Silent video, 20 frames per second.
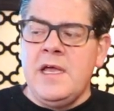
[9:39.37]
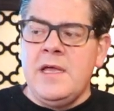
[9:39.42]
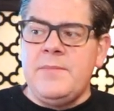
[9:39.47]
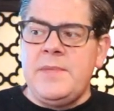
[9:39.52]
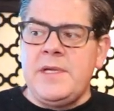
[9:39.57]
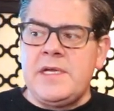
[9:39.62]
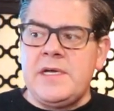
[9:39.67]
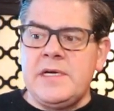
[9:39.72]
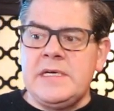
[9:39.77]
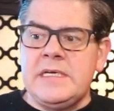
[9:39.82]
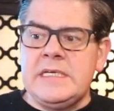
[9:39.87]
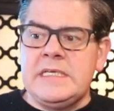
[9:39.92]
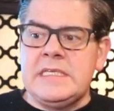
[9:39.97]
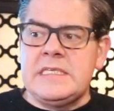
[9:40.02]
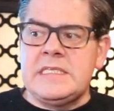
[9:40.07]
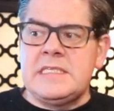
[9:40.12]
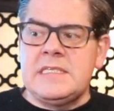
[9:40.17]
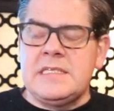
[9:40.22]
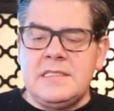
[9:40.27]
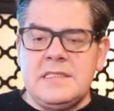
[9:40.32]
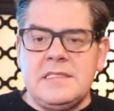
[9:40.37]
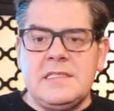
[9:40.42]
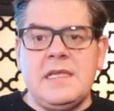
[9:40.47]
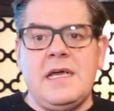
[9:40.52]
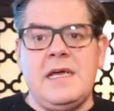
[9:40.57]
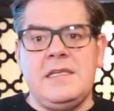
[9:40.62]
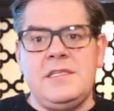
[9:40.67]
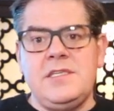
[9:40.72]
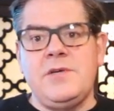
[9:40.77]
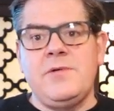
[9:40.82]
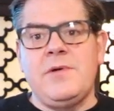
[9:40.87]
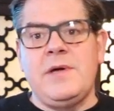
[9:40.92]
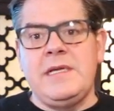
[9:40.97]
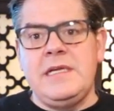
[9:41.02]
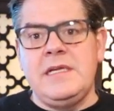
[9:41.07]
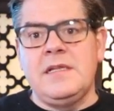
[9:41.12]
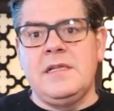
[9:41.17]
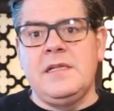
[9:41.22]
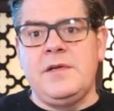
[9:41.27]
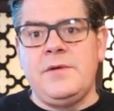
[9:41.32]
because I
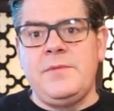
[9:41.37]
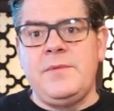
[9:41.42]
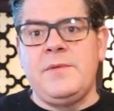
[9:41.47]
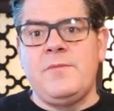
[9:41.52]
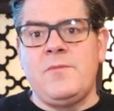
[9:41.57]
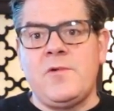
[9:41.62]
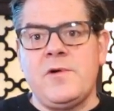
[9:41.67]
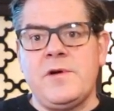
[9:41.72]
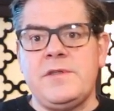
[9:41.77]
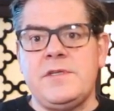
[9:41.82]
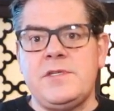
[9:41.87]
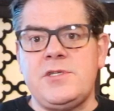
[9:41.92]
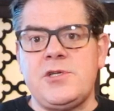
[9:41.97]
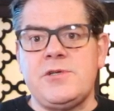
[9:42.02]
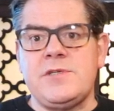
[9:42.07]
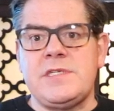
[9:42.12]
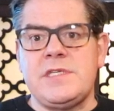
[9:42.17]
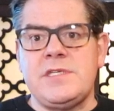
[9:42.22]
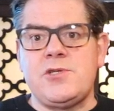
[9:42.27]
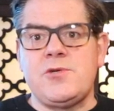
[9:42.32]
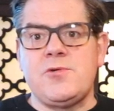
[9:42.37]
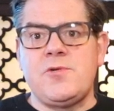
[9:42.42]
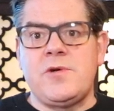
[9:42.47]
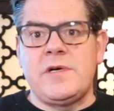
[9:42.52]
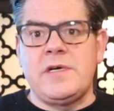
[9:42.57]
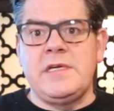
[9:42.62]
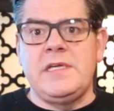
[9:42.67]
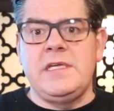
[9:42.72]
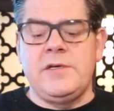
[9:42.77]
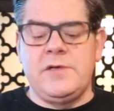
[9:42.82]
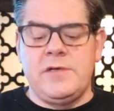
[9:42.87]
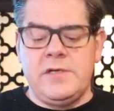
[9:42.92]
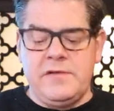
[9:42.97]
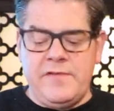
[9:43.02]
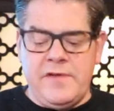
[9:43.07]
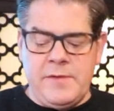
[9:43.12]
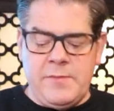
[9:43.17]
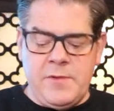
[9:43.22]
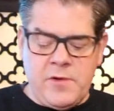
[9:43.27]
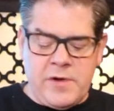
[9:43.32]
need a little bit more of the Jersey Shore here in
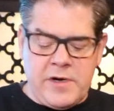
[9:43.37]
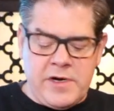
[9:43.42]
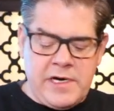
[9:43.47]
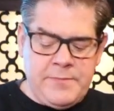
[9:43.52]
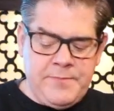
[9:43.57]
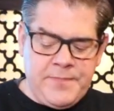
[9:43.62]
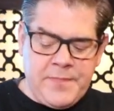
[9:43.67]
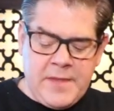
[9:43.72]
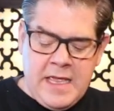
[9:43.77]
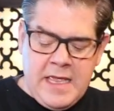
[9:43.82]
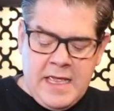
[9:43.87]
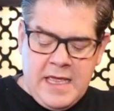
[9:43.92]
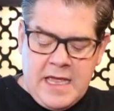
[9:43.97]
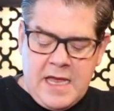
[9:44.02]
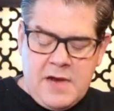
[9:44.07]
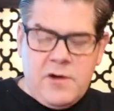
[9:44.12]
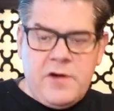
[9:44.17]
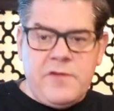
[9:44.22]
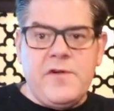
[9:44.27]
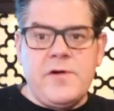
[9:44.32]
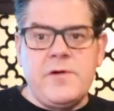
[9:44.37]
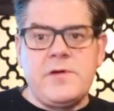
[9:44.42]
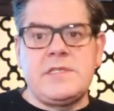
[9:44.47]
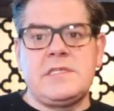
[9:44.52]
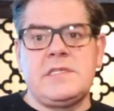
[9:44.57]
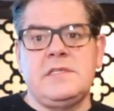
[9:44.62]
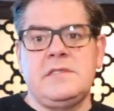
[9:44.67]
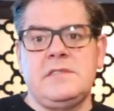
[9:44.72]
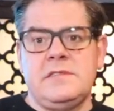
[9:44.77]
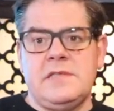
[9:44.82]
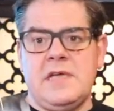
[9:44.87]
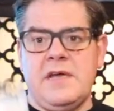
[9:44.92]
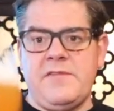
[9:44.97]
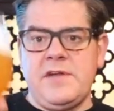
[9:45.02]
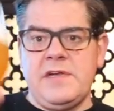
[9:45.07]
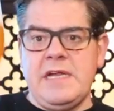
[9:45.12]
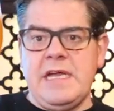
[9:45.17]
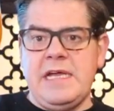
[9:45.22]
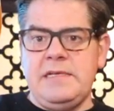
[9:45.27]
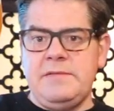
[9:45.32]
February. Anyway, folks, have a
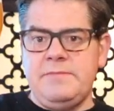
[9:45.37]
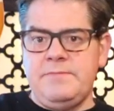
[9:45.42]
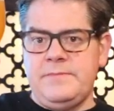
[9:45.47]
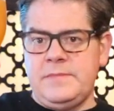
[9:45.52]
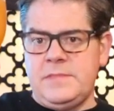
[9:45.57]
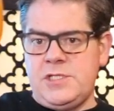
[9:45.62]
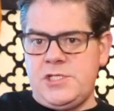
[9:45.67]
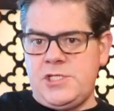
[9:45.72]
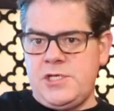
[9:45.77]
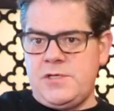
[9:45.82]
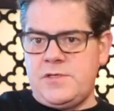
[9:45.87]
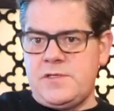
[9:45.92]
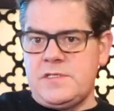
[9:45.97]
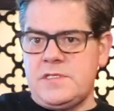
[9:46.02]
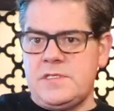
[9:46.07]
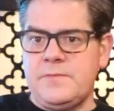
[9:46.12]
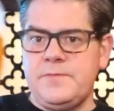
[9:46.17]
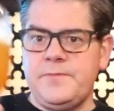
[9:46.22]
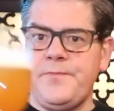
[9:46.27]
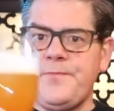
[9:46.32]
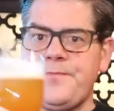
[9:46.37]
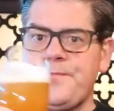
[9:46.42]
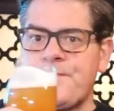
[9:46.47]
good night. Cheers.